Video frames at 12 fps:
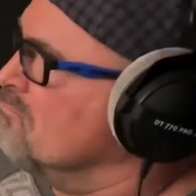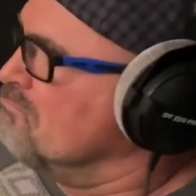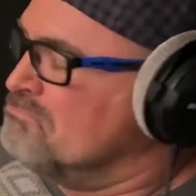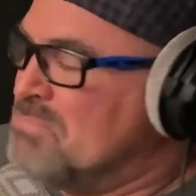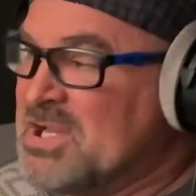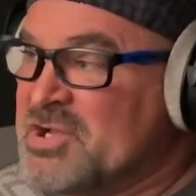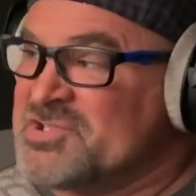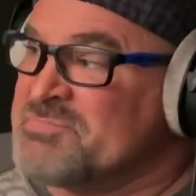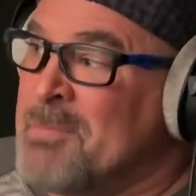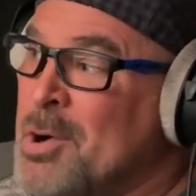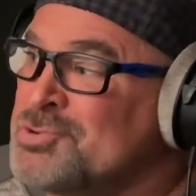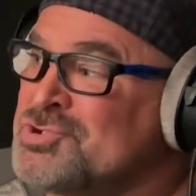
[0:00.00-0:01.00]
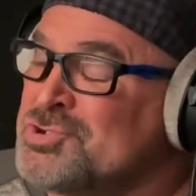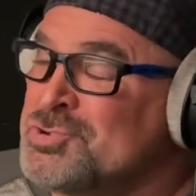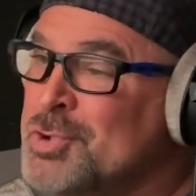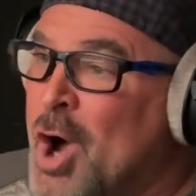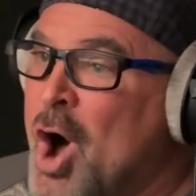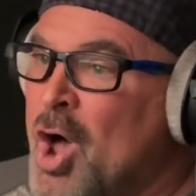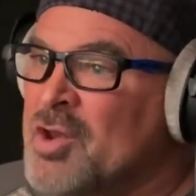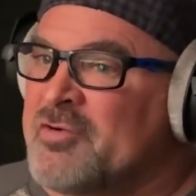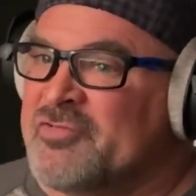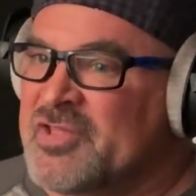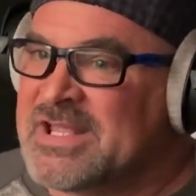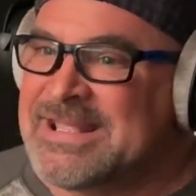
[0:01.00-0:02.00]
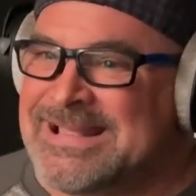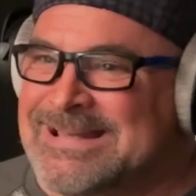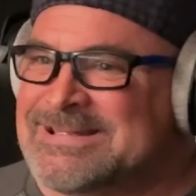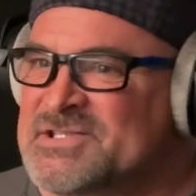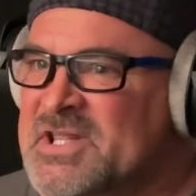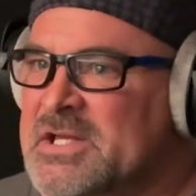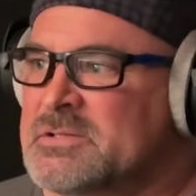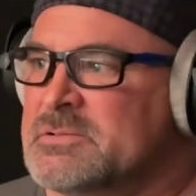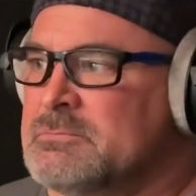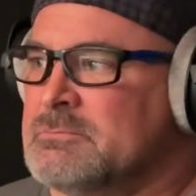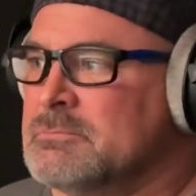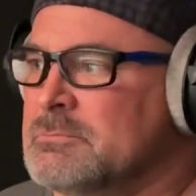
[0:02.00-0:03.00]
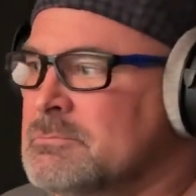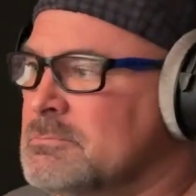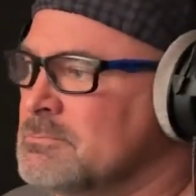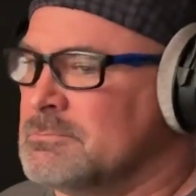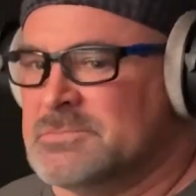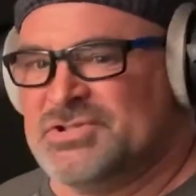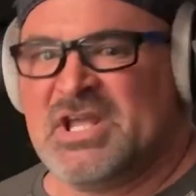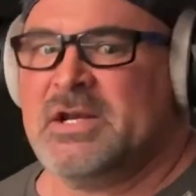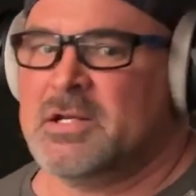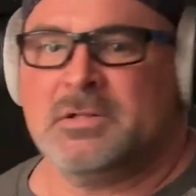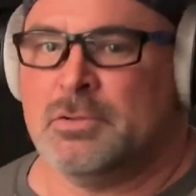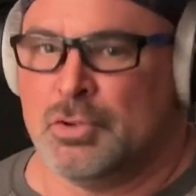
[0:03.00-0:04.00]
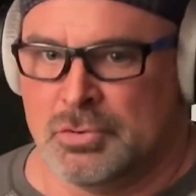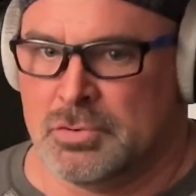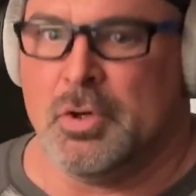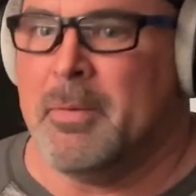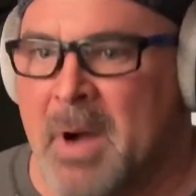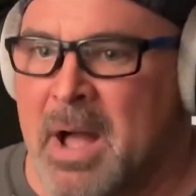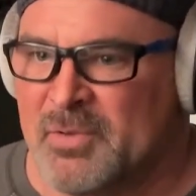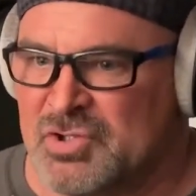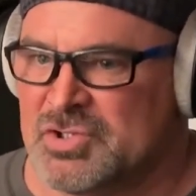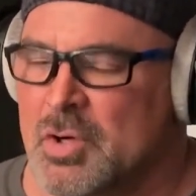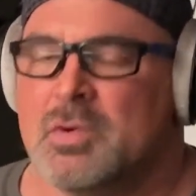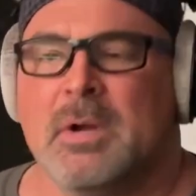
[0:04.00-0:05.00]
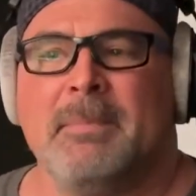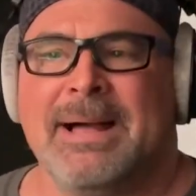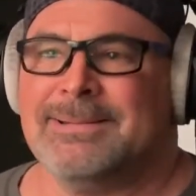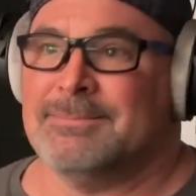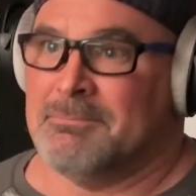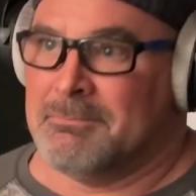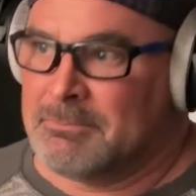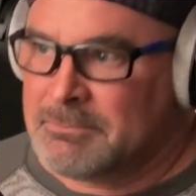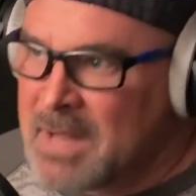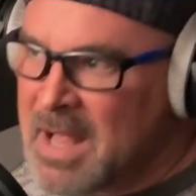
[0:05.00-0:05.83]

Because most to all of the kids that said a your mama joke about my